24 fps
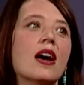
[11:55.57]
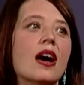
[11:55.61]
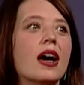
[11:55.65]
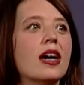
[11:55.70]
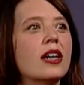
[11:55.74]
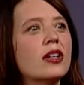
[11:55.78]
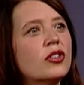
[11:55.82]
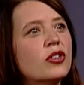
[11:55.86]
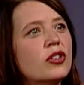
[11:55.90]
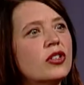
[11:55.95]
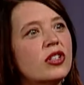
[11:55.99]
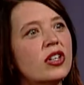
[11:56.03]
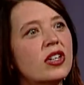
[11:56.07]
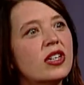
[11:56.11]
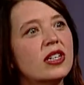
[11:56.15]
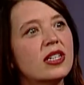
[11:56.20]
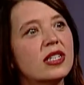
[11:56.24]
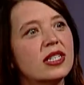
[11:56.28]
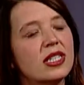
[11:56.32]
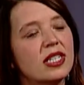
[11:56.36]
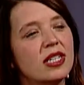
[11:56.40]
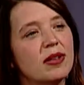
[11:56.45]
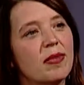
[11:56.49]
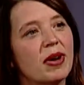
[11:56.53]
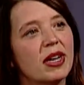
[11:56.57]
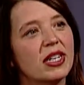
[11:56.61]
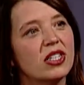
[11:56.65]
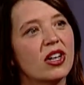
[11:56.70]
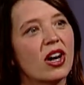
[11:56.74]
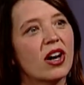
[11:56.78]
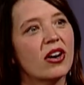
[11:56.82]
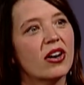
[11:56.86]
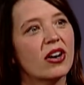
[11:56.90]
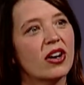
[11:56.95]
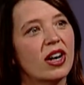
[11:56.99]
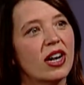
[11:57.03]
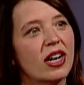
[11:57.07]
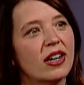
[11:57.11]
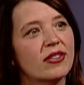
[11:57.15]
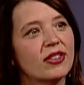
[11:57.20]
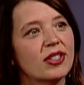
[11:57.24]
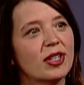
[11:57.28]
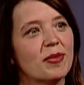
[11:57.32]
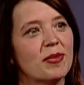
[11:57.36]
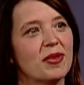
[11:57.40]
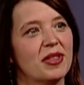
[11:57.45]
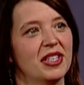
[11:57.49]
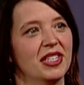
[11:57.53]
I also started to see my daughter have
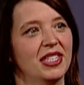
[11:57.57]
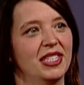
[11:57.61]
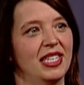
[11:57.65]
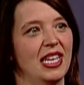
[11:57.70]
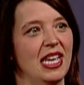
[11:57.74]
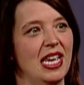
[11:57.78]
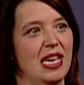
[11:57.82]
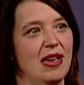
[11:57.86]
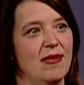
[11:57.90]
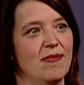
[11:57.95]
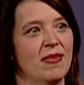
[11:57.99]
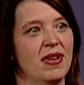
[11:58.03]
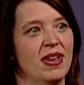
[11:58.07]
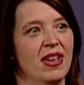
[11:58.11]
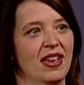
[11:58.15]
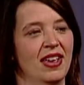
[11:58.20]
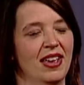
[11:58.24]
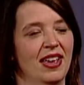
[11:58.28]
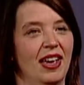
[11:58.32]
some of the same,